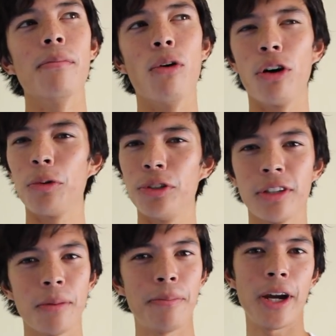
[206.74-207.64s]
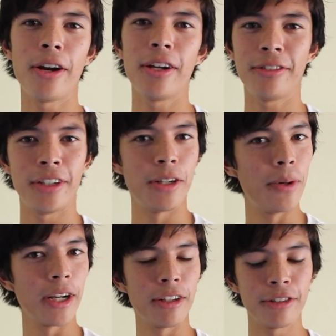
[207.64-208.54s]
more when you compare it to your
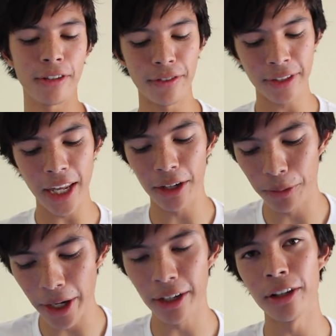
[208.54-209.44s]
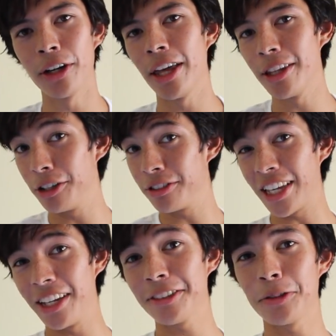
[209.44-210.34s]
regular. So if you're skating regular and then you're
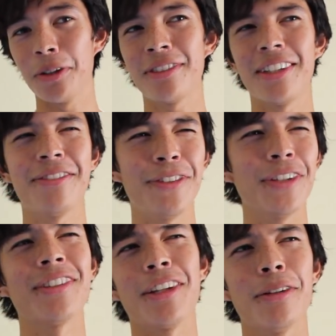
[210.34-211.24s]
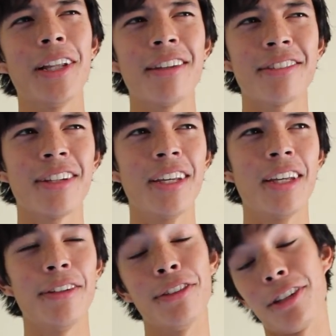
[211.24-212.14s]
skating switch, it feels a little less,
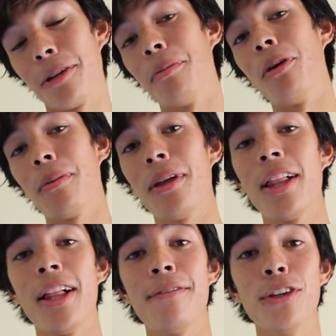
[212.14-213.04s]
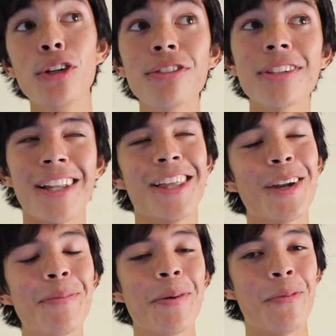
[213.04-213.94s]
feels a little bit more, feels a
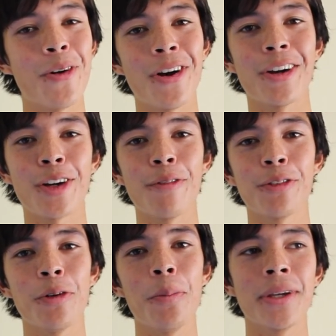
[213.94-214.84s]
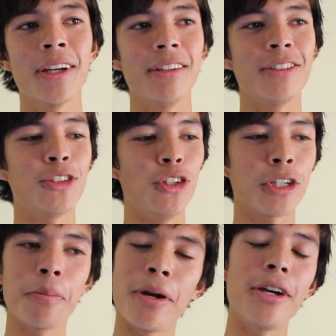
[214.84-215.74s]
little bit more uncomfortable because you're
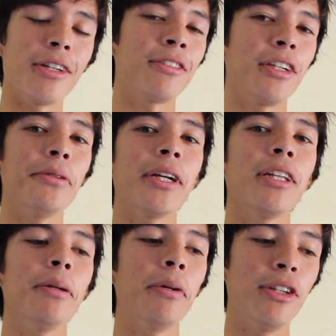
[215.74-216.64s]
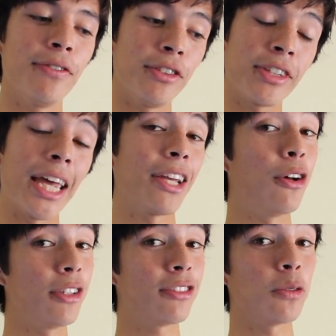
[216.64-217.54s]
comparing it to your regular. But if you're skating
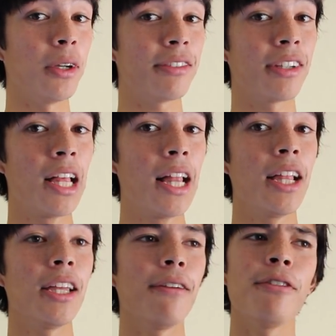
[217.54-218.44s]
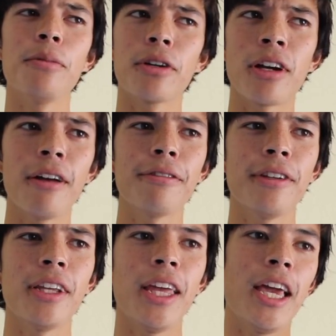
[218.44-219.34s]
only switch, you feel more
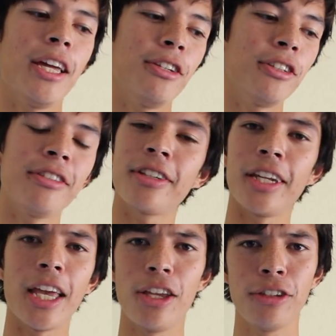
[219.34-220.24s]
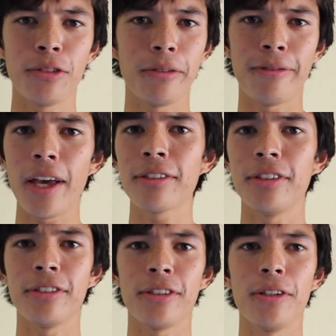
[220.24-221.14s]
confident and you're just going to get used to it
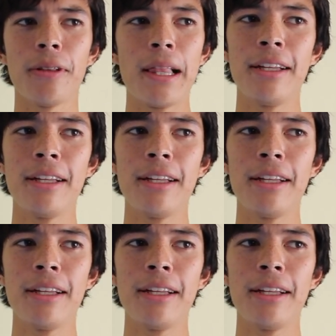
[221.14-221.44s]
faster. So